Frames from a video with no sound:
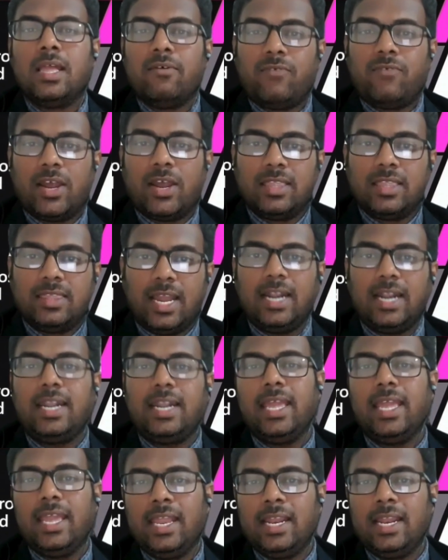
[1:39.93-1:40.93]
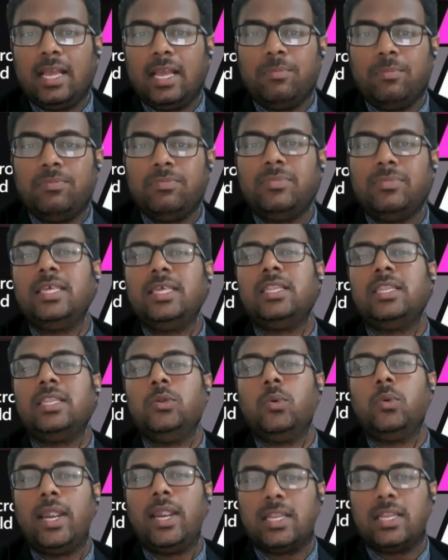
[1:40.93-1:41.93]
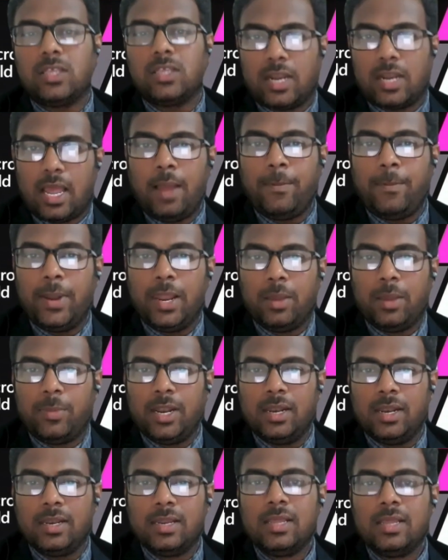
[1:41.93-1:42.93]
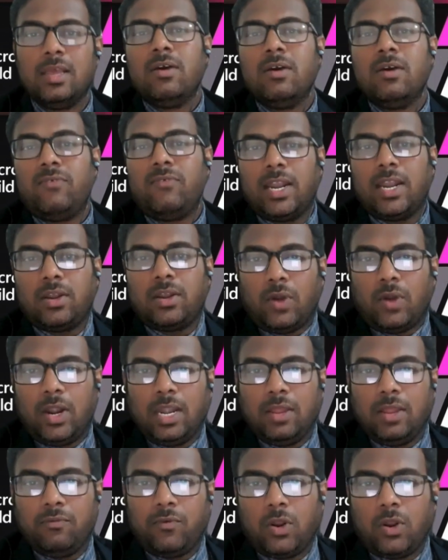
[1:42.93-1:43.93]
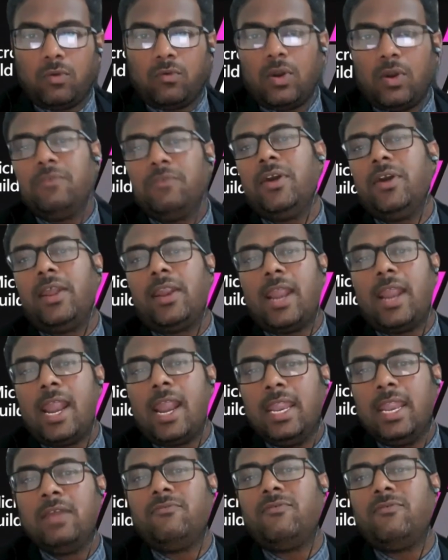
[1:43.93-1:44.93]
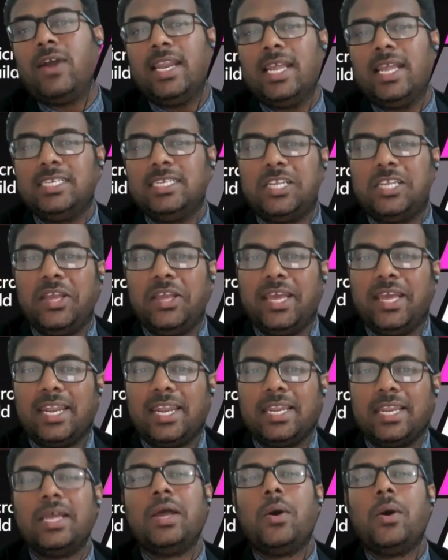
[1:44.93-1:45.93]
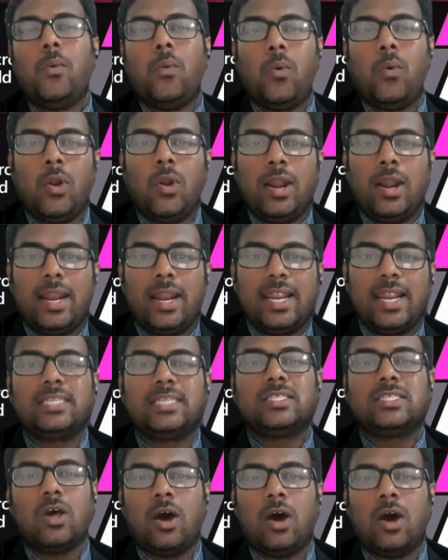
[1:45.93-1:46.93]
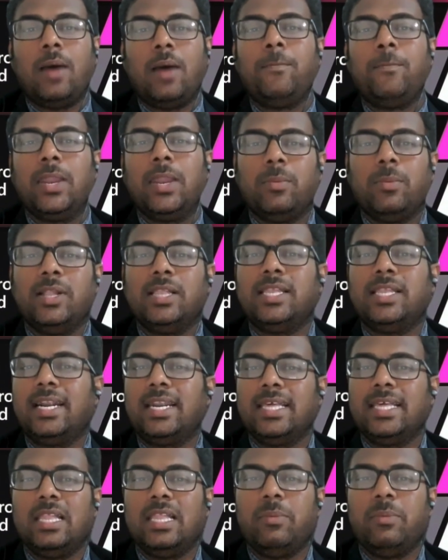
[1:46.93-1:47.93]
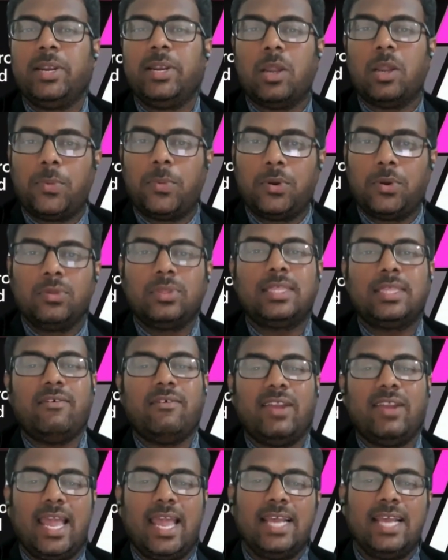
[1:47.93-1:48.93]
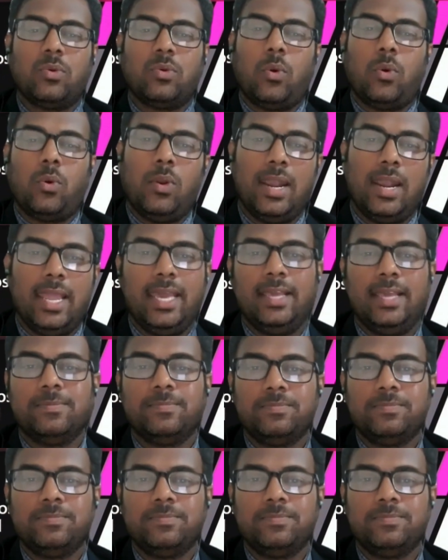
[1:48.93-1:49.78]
For that income, these new rates are applicable. For 24-25 running financial year, old rates are applicable, that is limit up to 7 lakhs only.